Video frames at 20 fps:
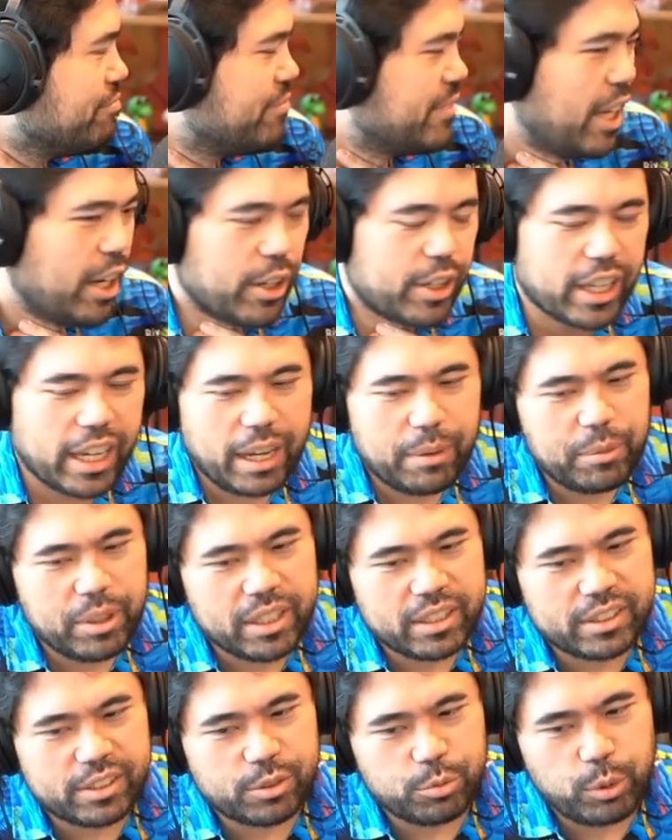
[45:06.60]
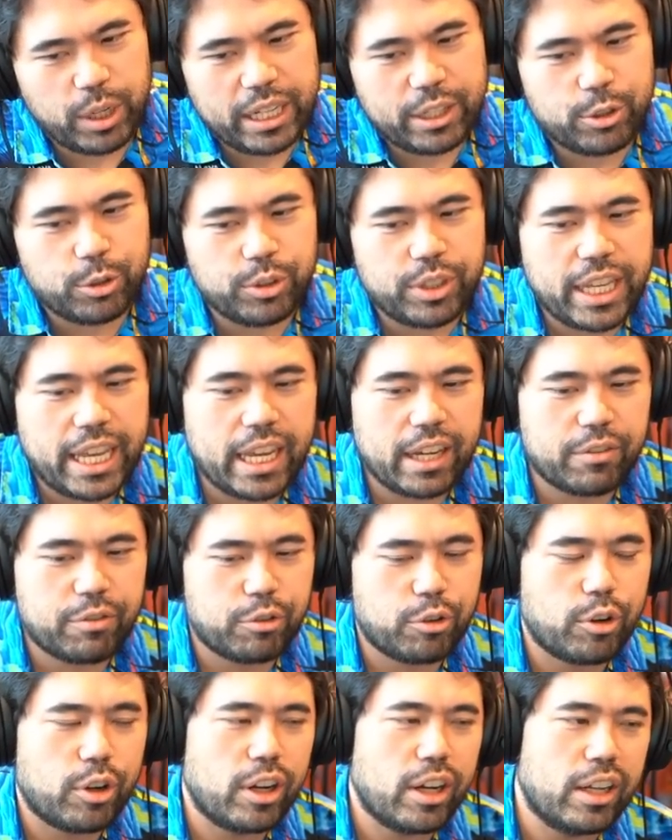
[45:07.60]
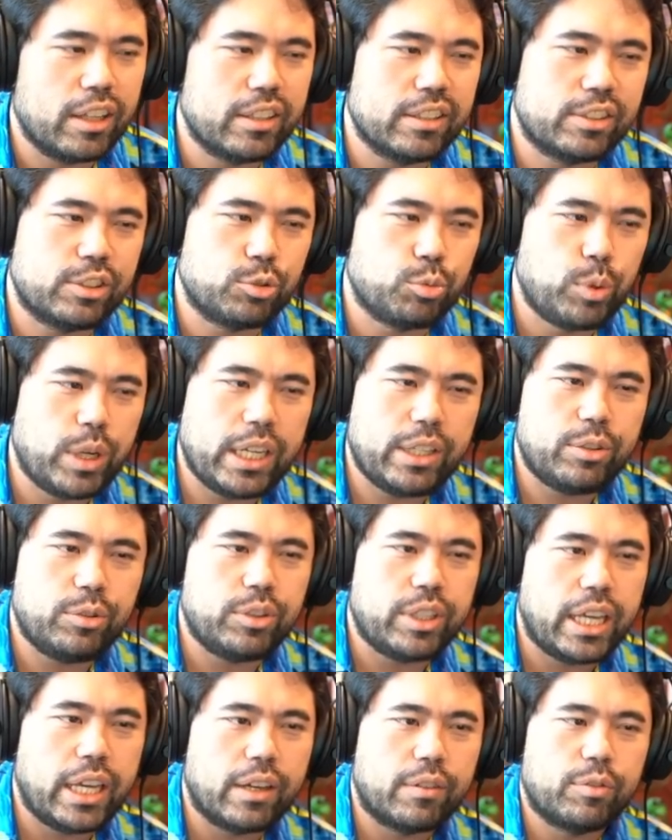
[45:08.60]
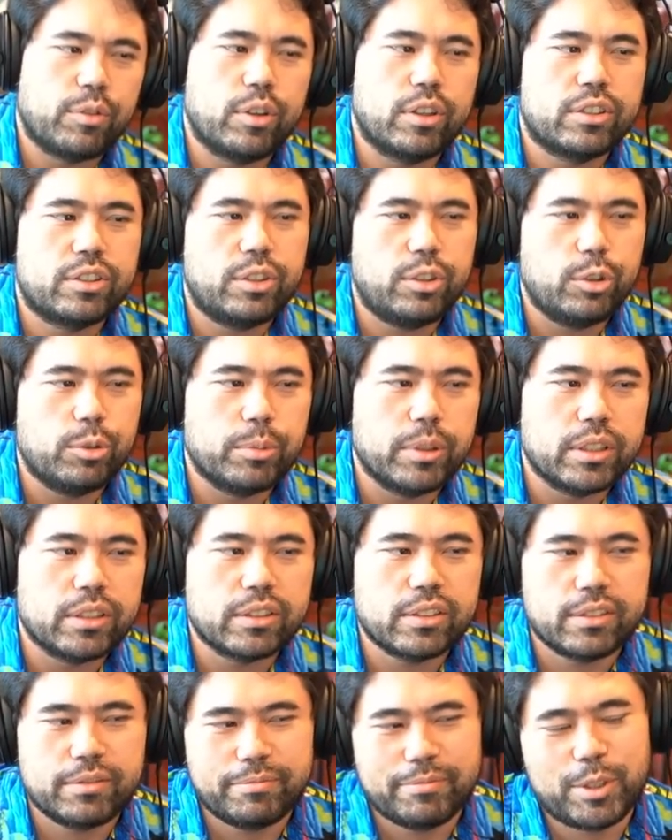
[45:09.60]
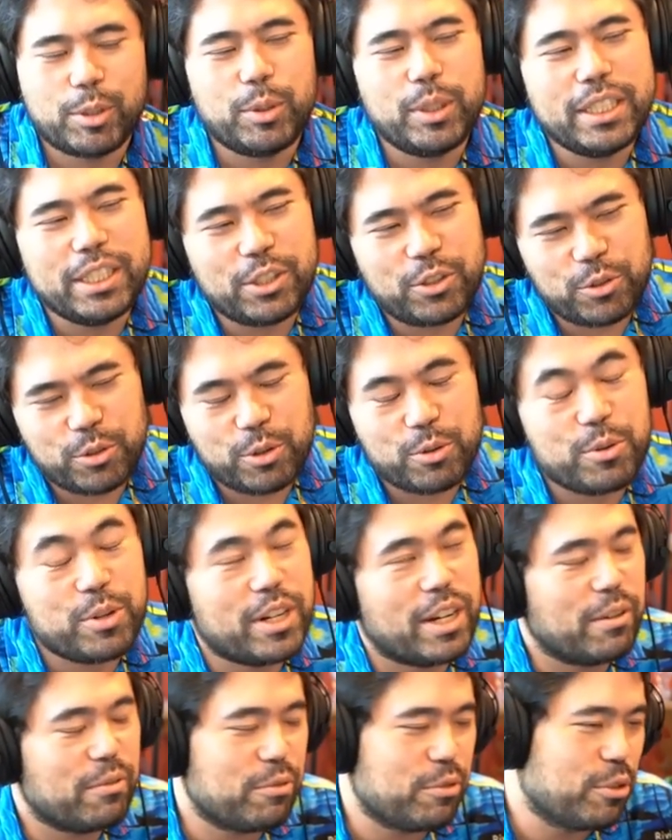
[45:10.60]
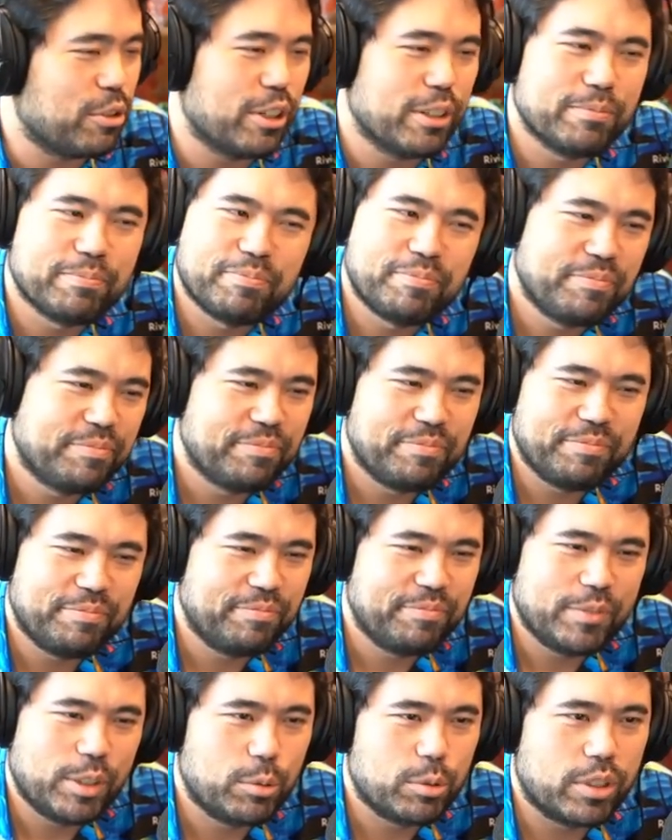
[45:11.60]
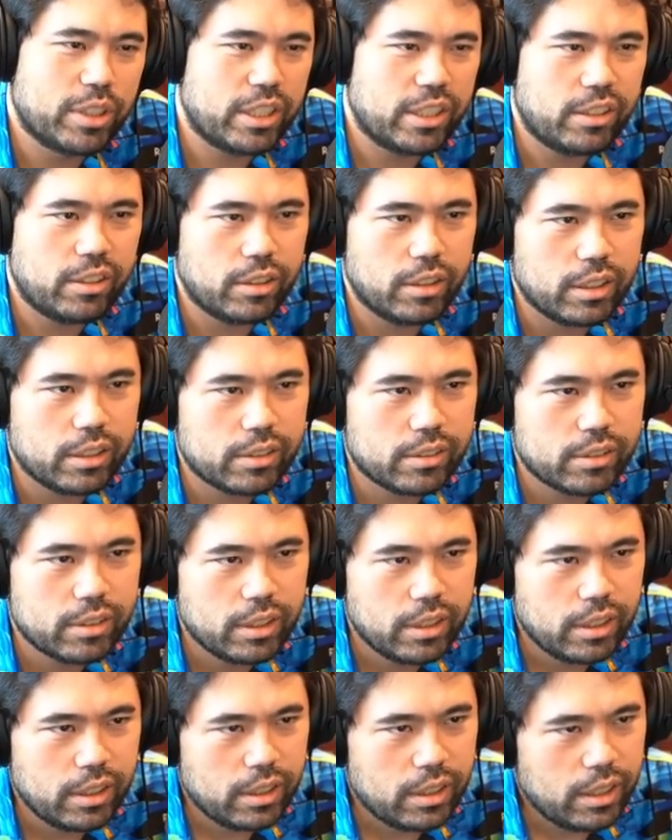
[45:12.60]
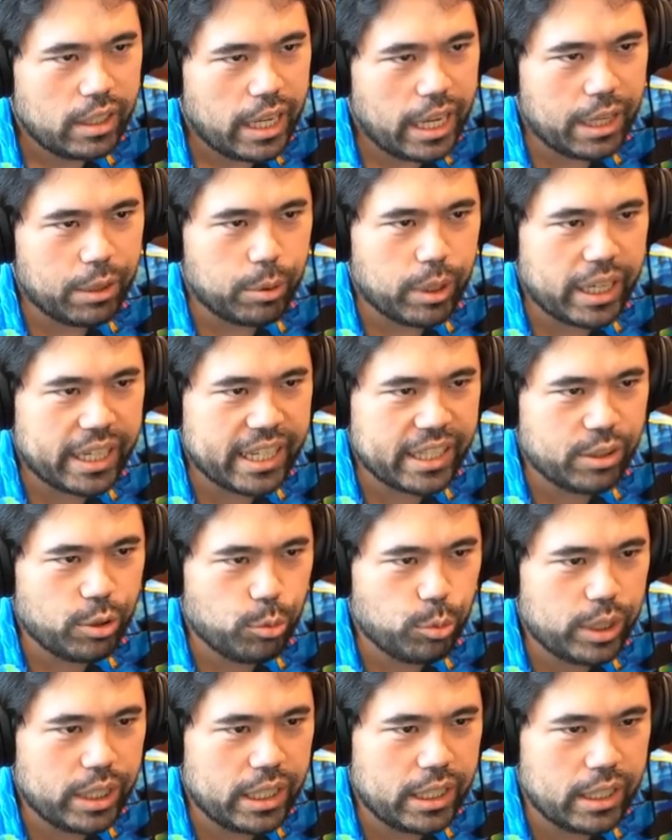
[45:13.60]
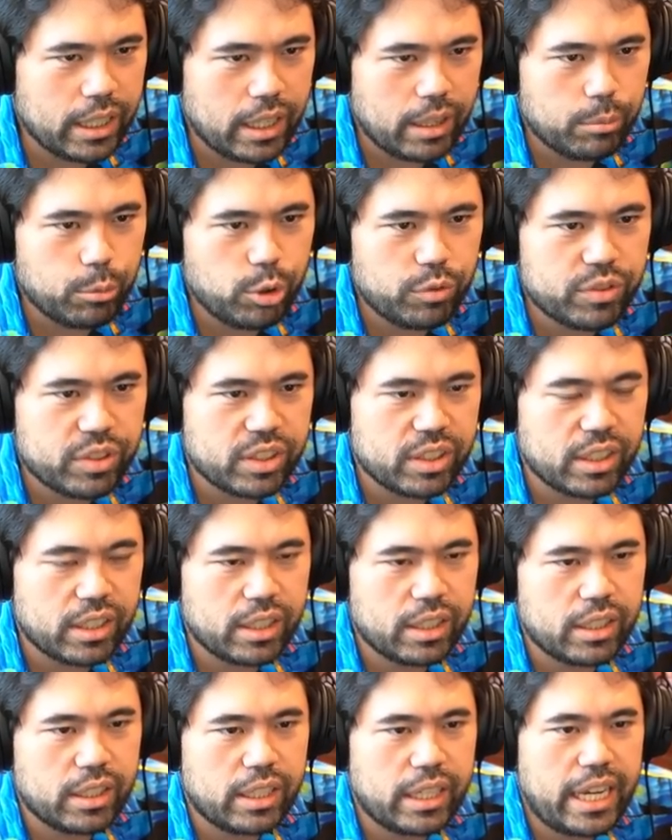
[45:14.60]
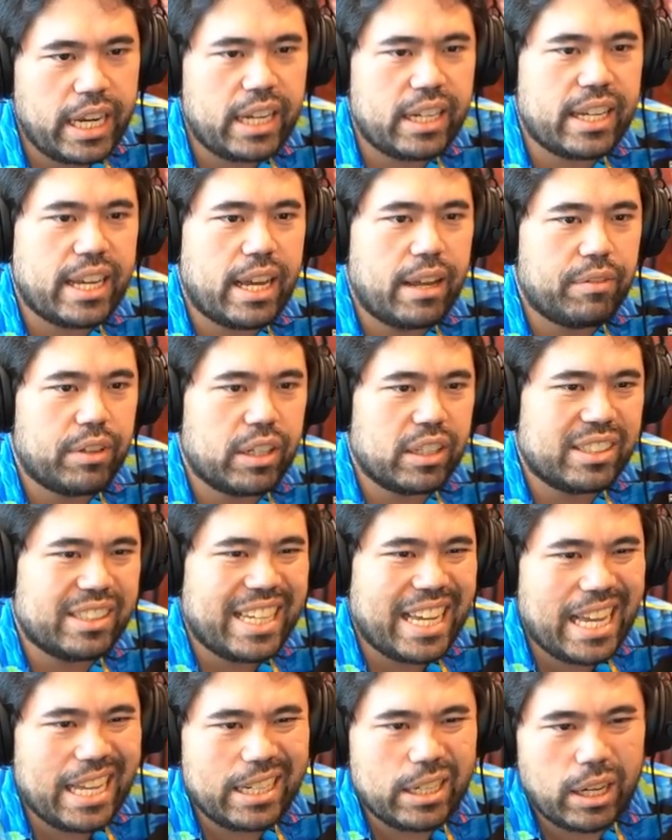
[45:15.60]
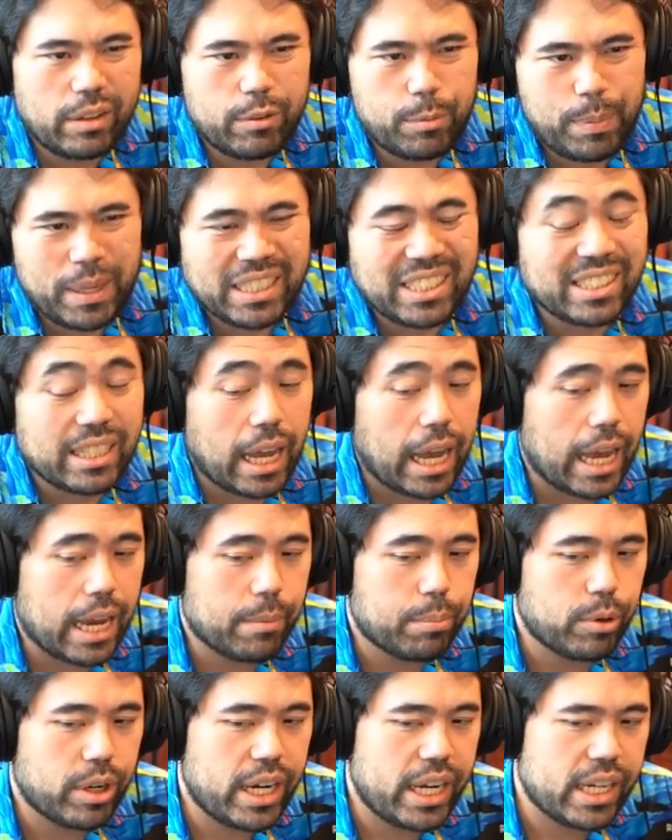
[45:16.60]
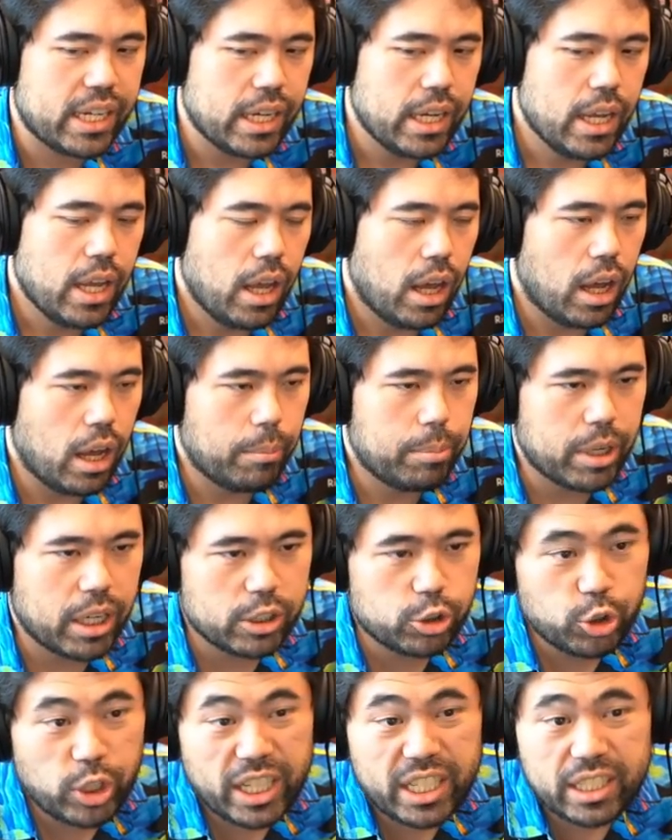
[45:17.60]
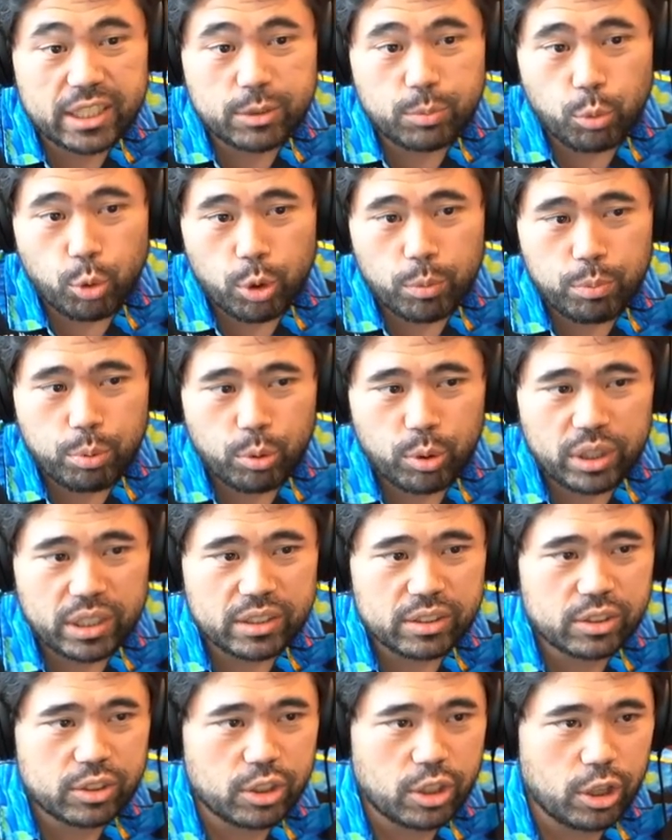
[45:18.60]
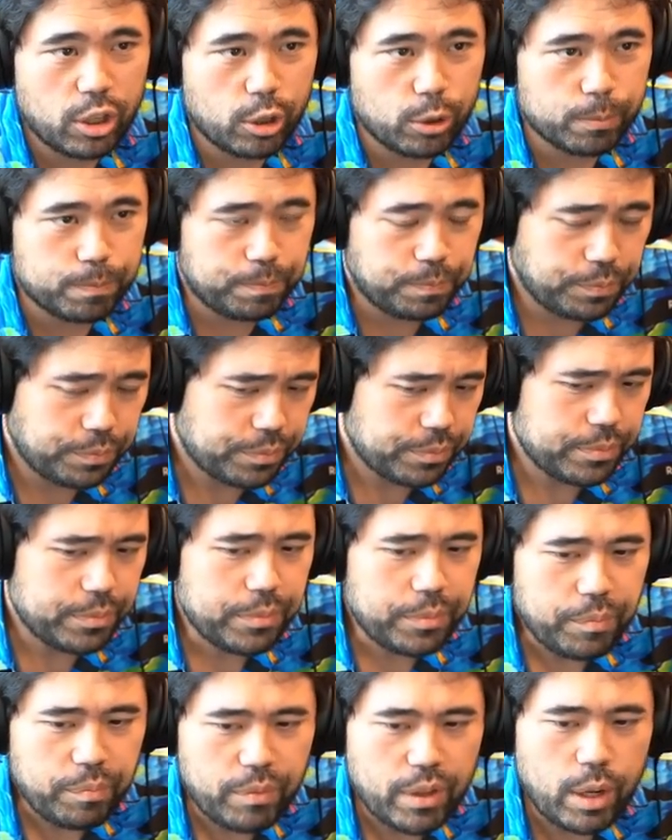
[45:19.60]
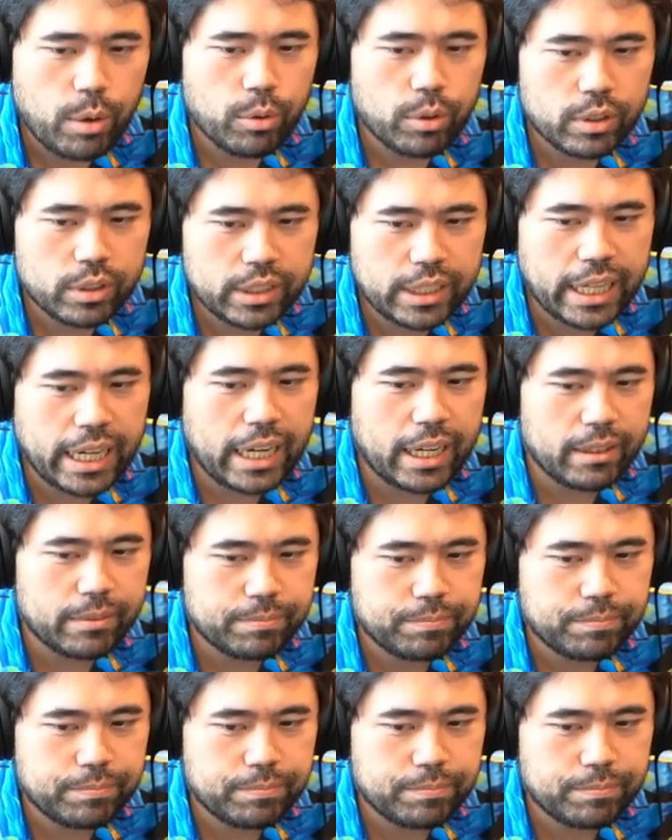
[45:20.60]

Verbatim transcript: okay I mean this is way too dank for uh this is way too dank for us humans queen d2 and queen f4 ridiculous anyway I get the win I move to eight and a half out of ten now I have the best tie break uh but Andreikin has more points so yeah